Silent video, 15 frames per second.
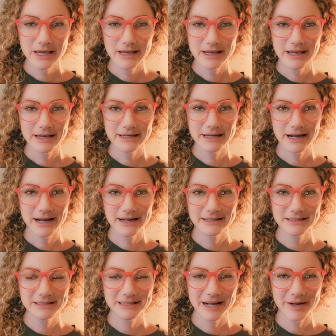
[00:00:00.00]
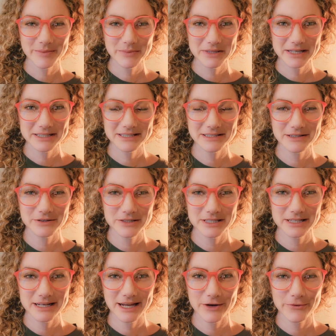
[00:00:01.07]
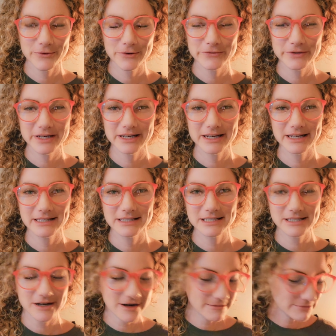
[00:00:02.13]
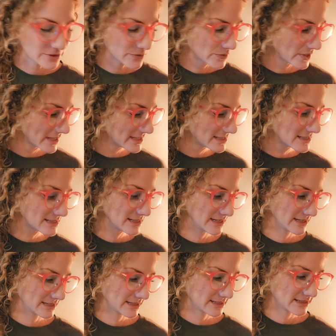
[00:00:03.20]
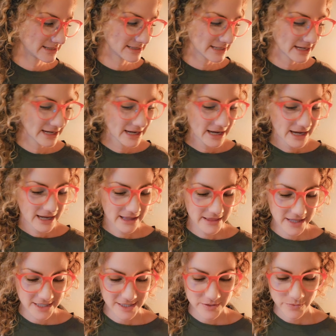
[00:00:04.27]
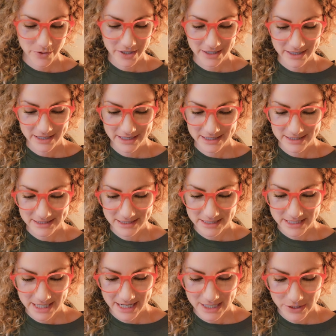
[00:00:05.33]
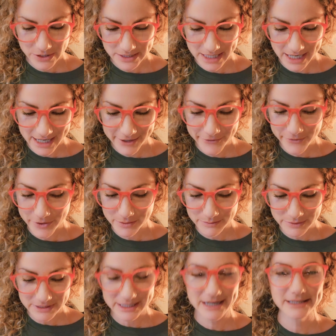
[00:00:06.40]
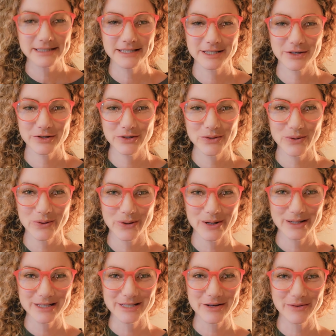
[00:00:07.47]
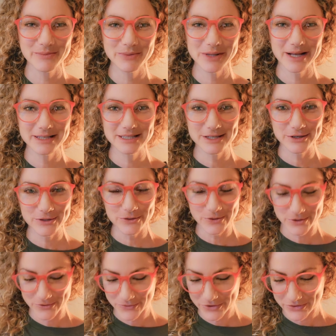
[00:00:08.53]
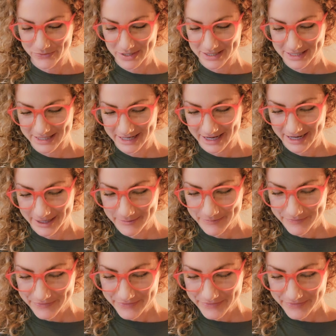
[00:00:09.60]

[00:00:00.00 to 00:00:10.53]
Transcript: Hey guys, God bless you. Today we're reading Psalm 26, and this one is entitled, I Will Bless the Lord. So bless the Lord with me today.